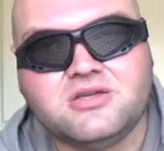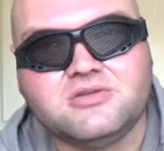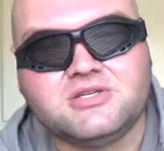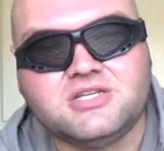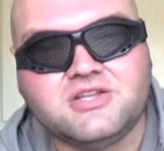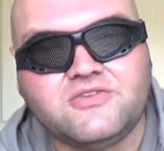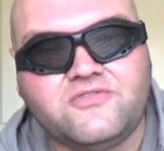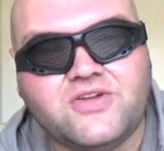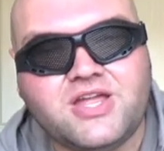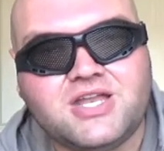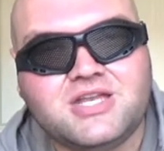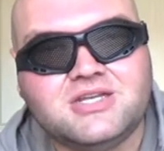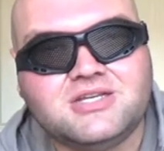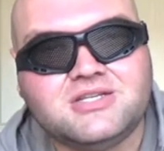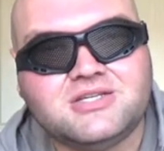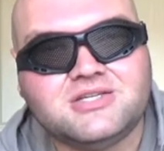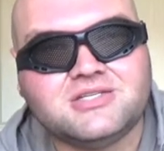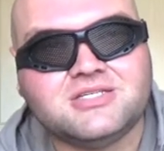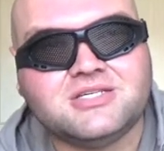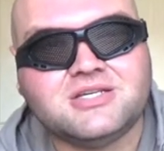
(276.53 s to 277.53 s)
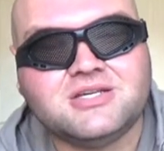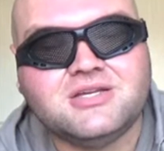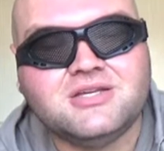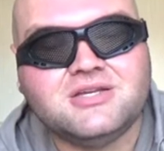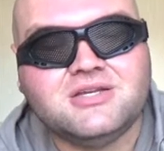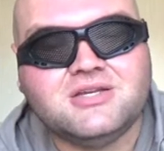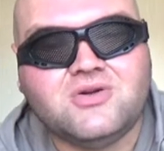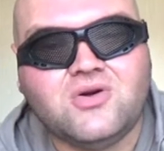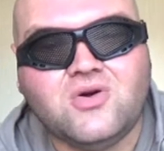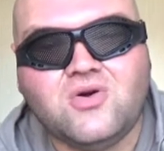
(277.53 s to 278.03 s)
Defenders,
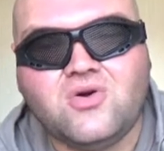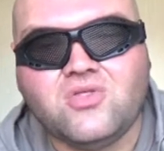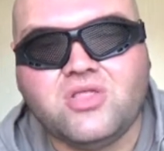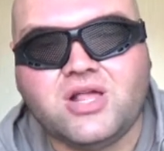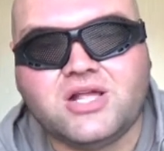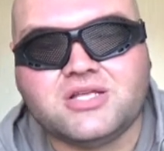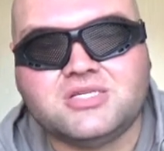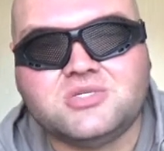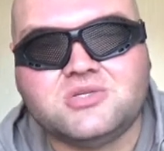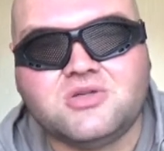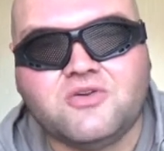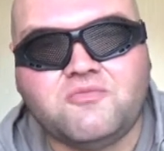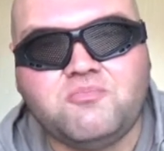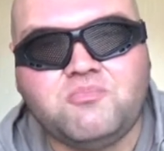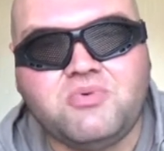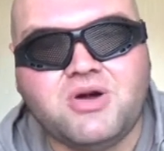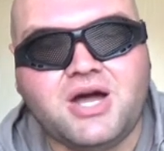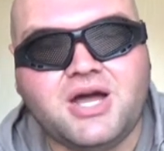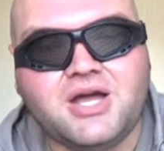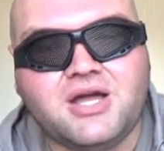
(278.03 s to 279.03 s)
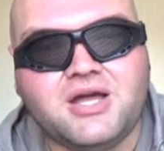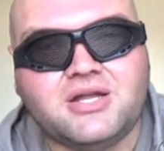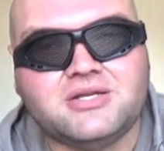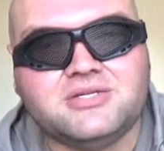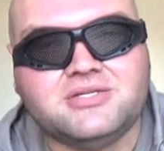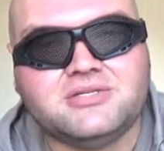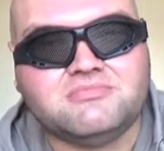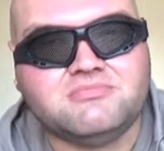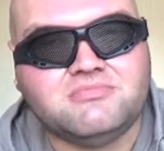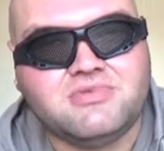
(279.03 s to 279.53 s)
all that stuff,
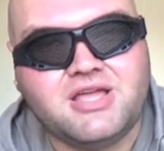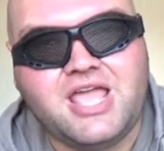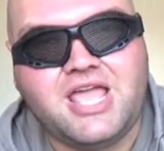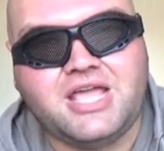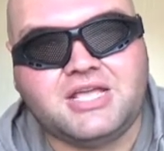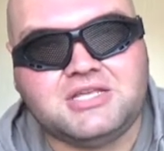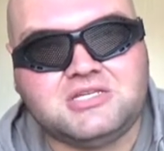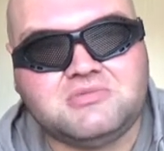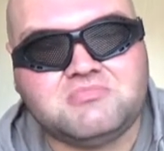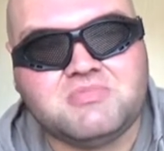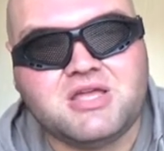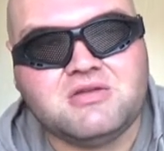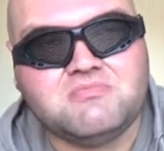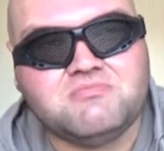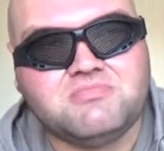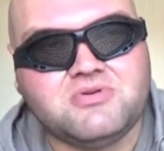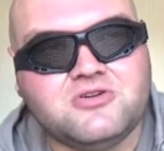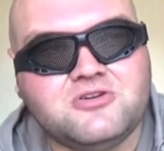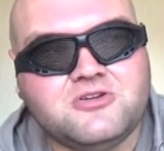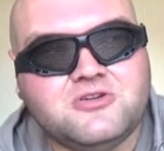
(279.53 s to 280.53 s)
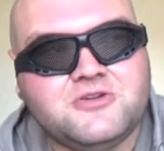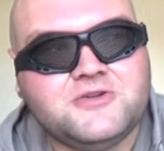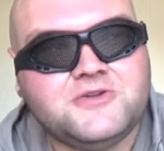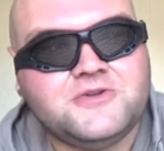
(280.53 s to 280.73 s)
but X-Men, but